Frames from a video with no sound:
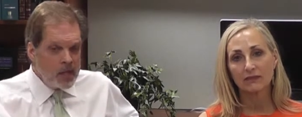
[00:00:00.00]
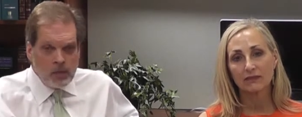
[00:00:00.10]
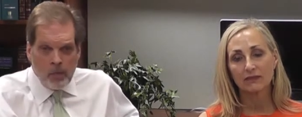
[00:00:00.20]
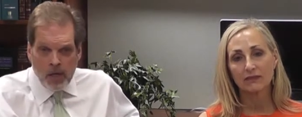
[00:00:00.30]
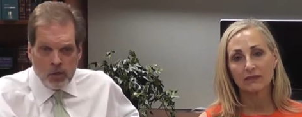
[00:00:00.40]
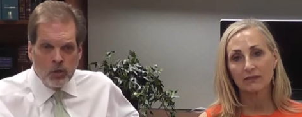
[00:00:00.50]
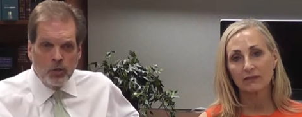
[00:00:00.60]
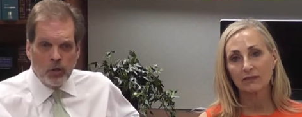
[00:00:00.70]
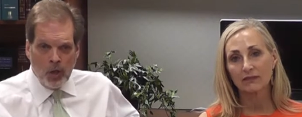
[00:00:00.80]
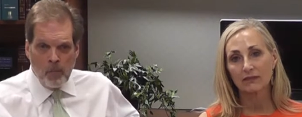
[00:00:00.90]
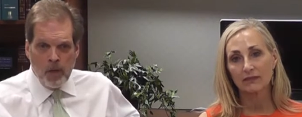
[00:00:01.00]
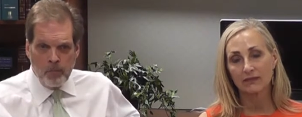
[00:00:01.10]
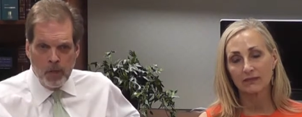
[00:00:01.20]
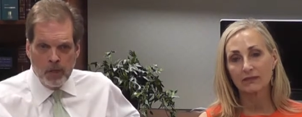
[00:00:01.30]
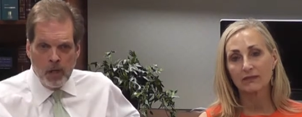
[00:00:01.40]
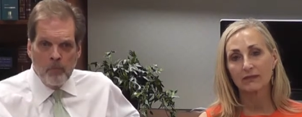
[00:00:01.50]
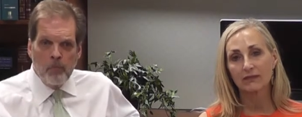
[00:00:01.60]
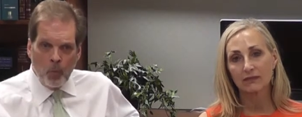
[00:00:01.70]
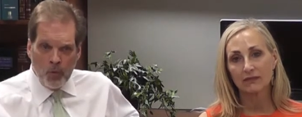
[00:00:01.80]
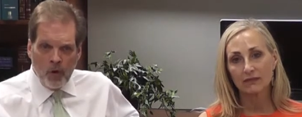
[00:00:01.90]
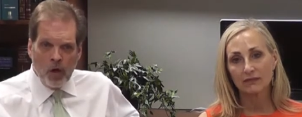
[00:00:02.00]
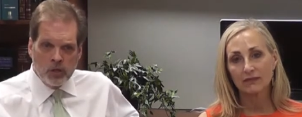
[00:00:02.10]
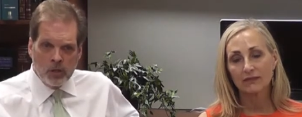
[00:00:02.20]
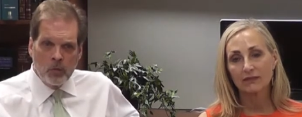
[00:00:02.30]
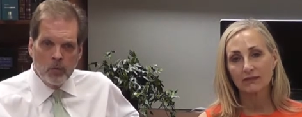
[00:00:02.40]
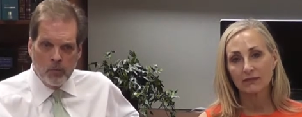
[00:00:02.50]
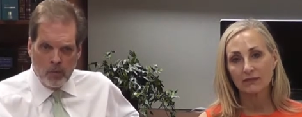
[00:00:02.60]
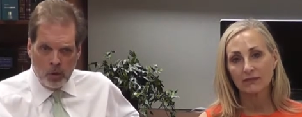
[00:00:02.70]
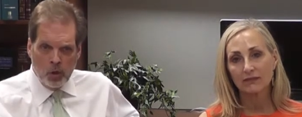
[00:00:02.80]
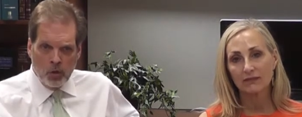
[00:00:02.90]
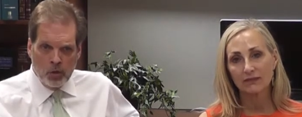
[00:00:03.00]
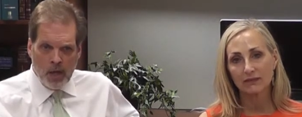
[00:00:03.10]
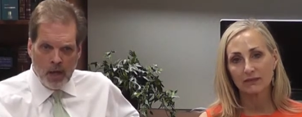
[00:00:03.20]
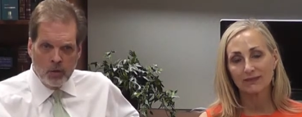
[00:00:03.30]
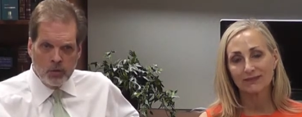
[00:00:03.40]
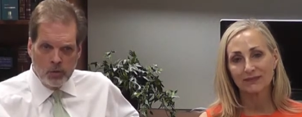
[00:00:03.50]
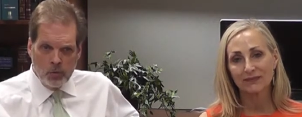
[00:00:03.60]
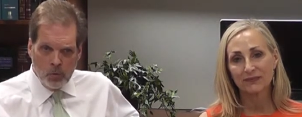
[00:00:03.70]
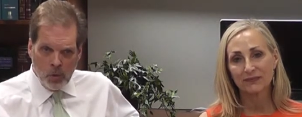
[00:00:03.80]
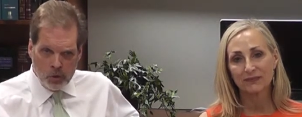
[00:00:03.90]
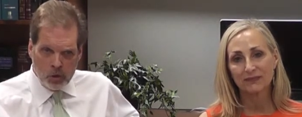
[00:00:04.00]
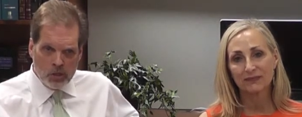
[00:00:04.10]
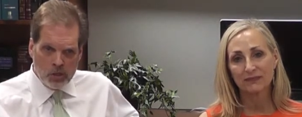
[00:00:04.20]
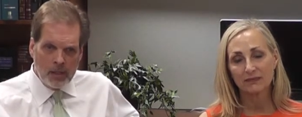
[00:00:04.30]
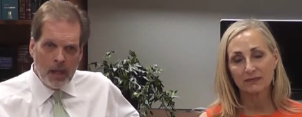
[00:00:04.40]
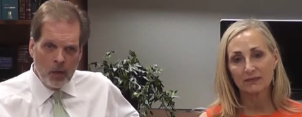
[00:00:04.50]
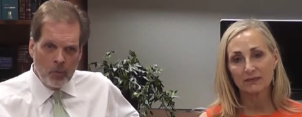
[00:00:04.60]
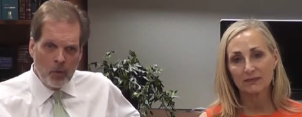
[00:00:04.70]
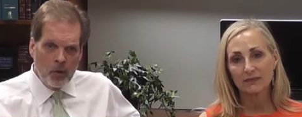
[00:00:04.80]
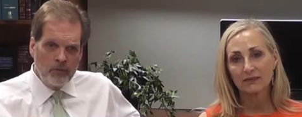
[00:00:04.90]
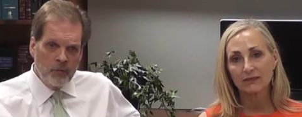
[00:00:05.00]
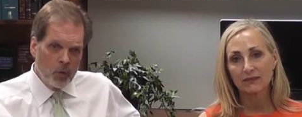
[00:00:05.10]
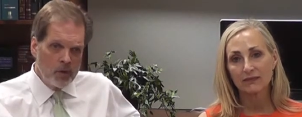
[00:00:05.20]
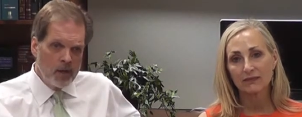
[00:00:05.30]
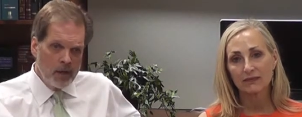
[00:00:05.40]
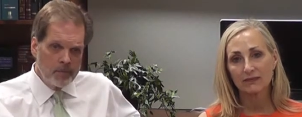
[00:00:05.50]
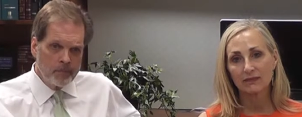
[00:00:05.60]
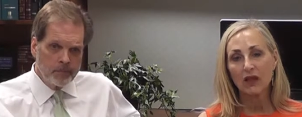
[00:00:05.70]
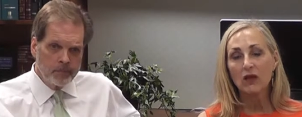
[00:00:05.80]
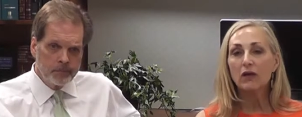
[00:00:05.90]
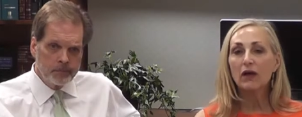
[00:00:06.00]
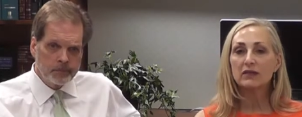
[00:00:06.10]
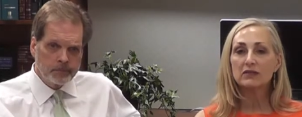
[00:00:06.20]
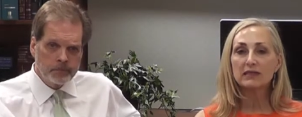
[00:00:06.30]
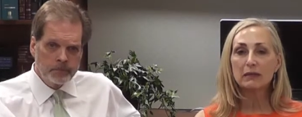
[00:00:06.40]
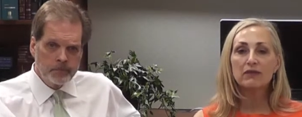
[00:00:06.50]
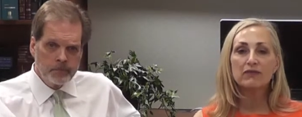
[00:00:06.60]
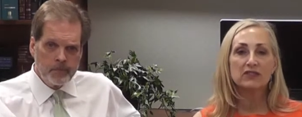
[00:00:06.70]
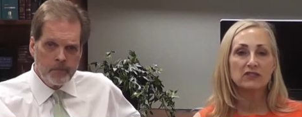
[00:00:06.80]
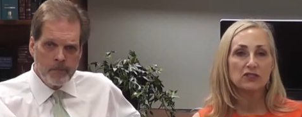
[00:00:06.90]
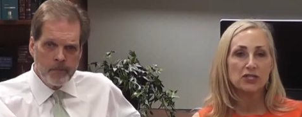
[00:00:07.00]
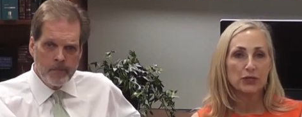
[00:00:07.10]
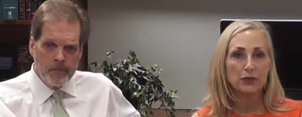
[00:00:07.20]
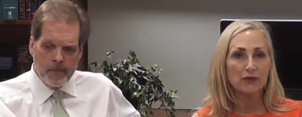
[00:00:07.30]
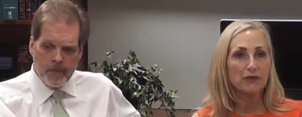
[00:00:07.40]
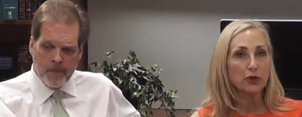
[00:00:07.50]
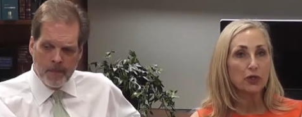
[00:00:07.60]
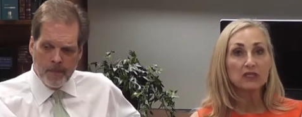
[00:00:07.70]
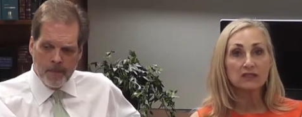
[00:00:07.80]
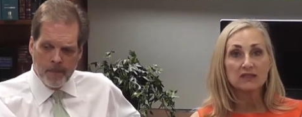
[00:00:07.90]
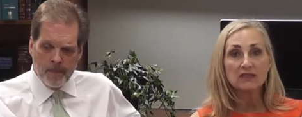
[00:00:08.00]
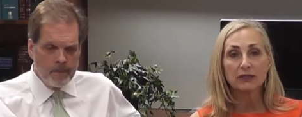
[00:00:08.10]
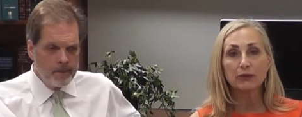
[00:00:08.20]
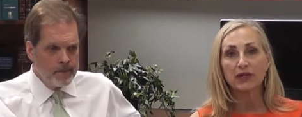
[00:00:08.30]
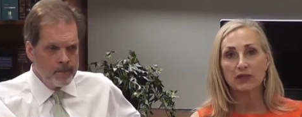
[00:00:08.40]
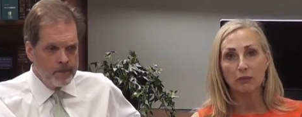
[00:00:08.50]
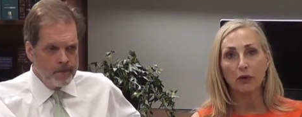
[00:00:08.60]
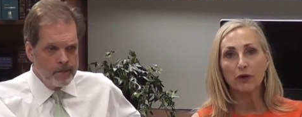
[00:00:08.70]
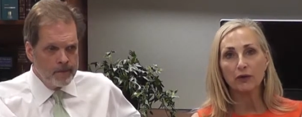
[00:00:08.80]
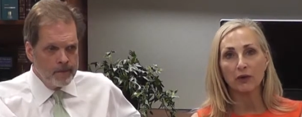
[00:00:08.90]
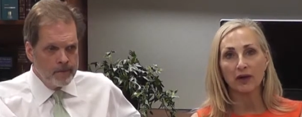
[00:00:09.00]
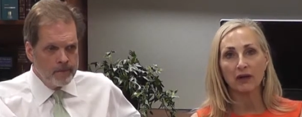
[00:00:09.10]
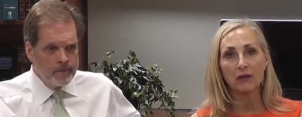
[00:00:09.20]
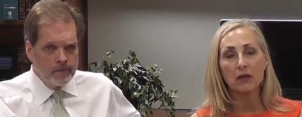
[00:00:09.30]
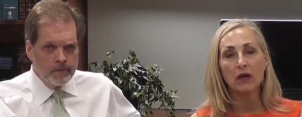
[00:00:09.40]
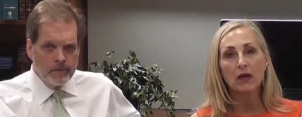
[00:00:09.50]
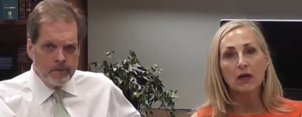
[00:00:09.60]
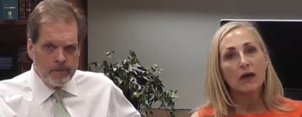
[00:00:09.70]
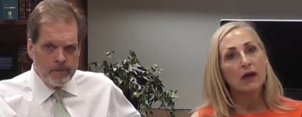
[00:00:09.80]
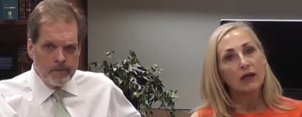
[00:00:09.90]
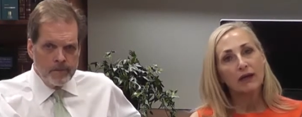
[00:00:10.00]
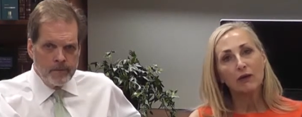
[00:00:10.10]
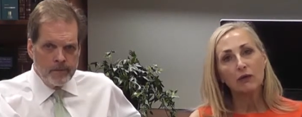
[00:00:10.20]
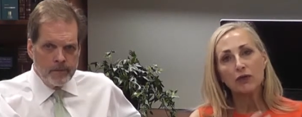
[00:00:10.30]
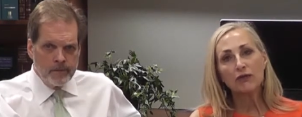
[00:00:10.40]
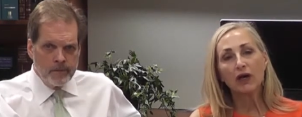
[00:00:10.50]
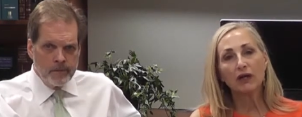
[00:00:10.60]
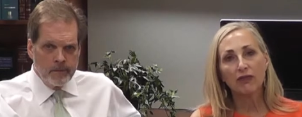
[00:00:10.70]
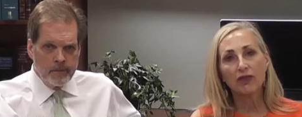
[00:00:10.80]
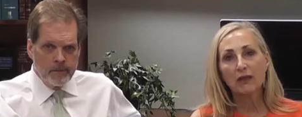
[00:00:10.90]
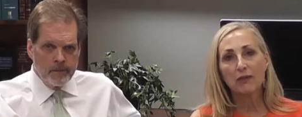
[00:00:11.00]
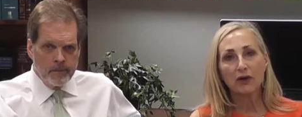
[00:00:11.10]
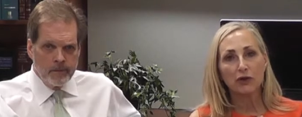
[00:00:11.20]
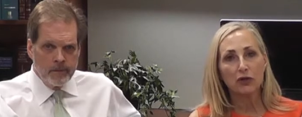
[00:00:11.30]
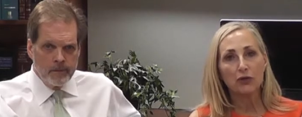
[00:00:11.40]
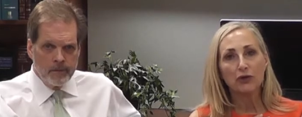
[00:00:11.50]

Speaker 1: a major commitment but we've also learned how to adjust and calibrate for that
Speaker 2: well some of this too if you're considering the program you know you've got to think about your